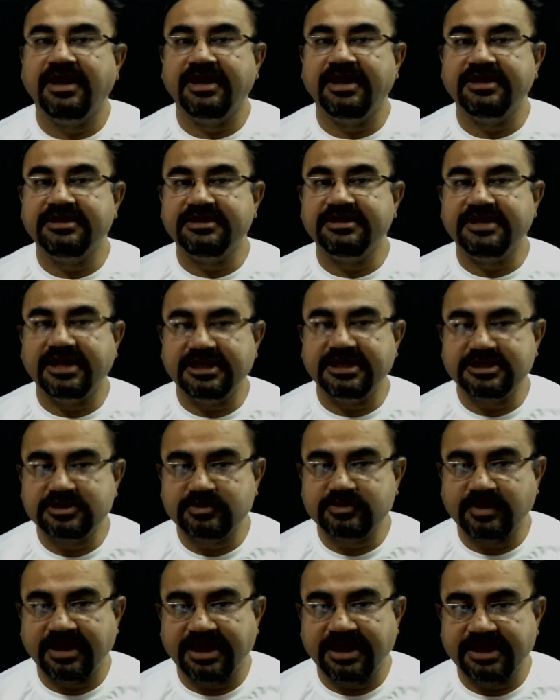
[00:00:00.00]
And that's
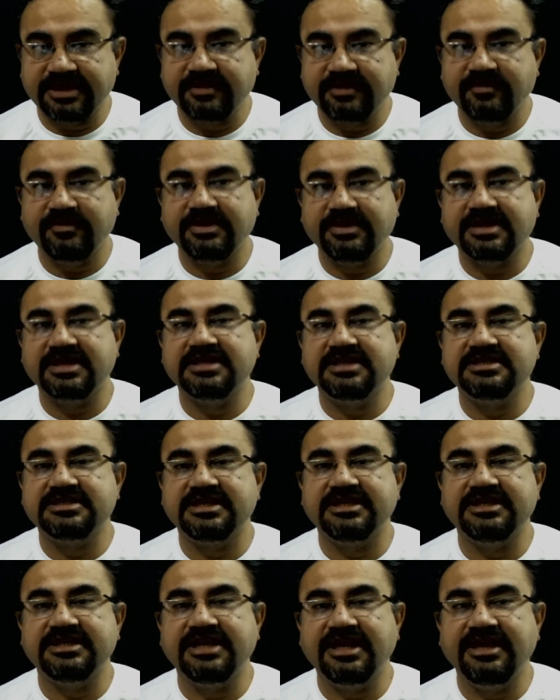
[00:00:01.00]
why we can
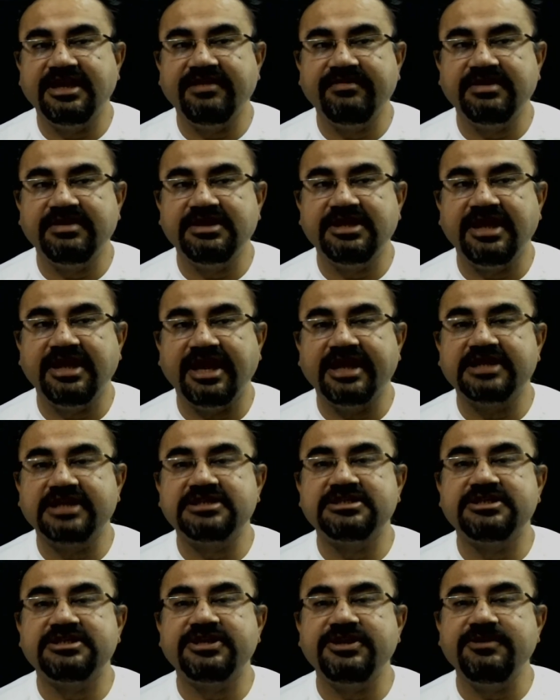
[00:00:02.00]
say they live in the
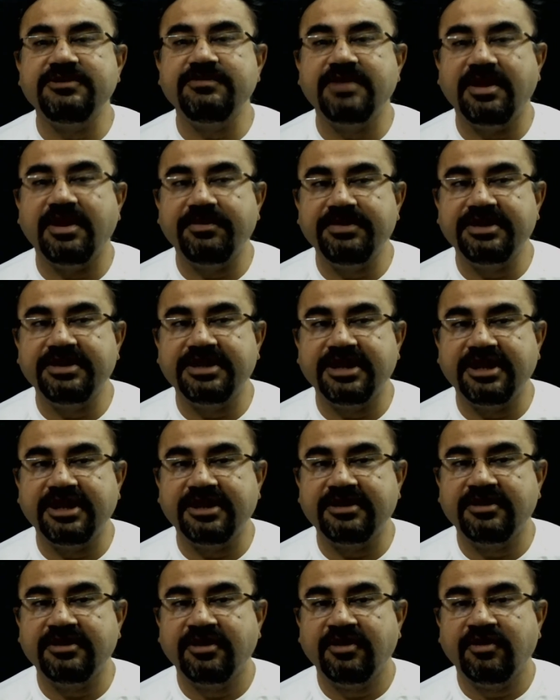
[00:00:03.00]
extreme
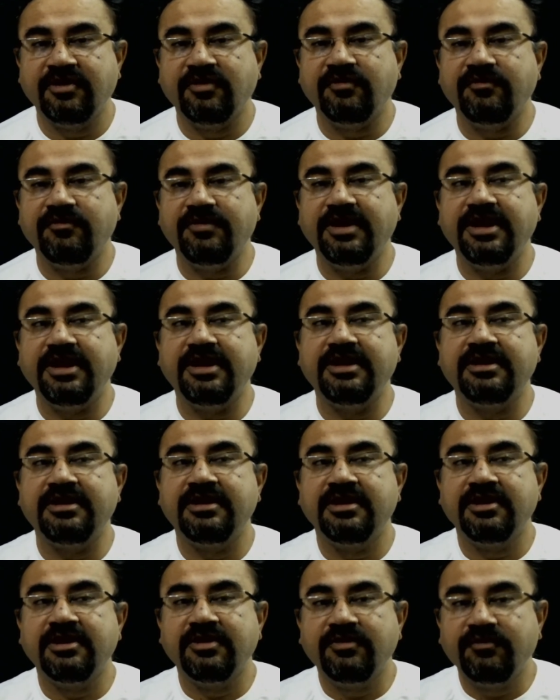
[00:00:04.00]
habitat where
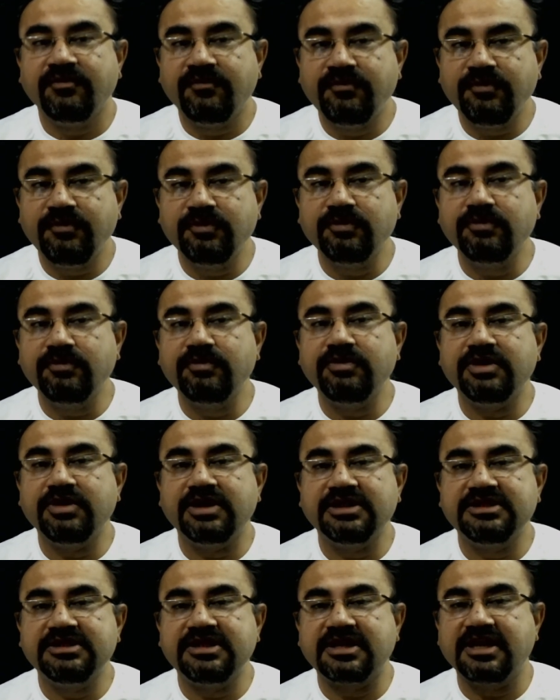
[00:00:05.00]
few
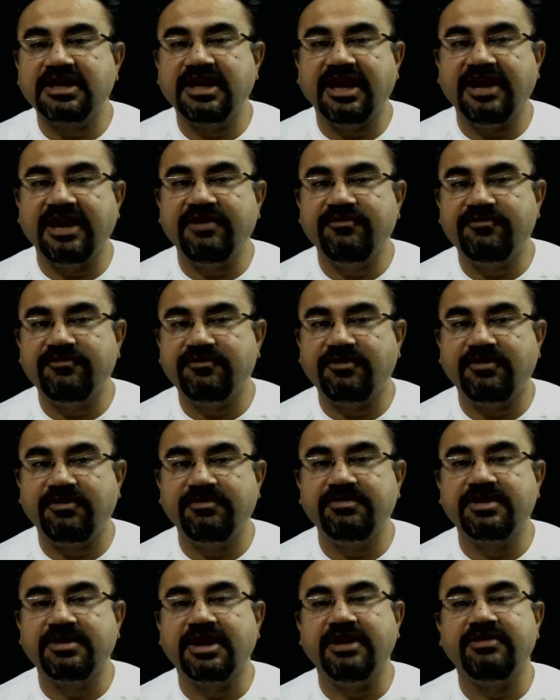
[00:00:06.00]
other life
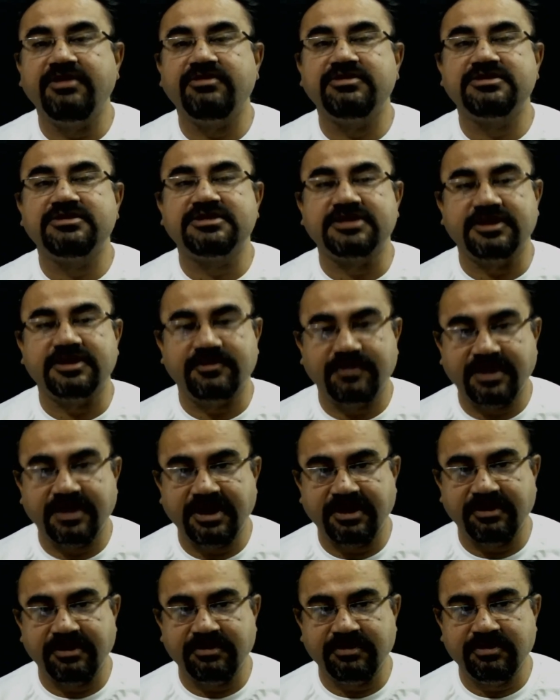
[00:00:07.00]
form cannot
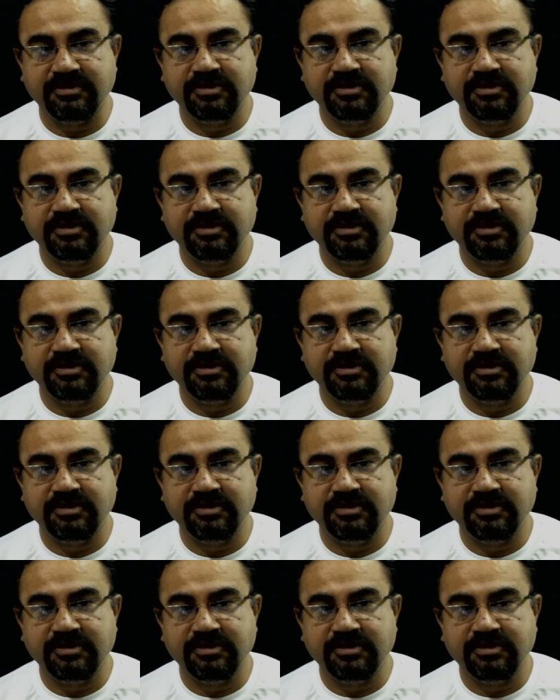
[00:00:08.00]
survive,